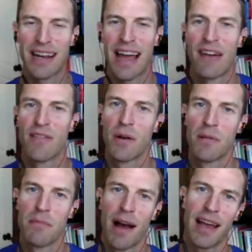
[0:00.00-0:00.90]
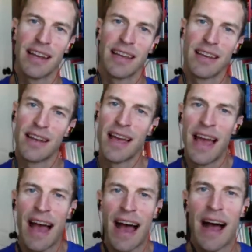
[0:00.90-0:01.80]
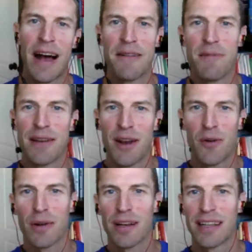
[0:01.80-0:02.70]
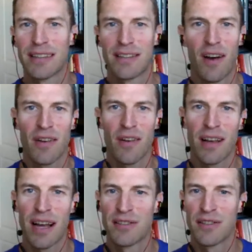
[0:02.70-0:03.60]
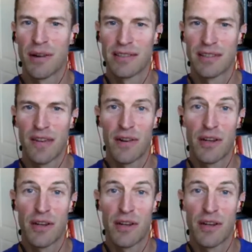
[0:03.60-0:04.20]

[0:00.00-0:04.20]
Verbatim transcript: to have you on mine and um, you know we're going to get to talk all kinds of great stuff here.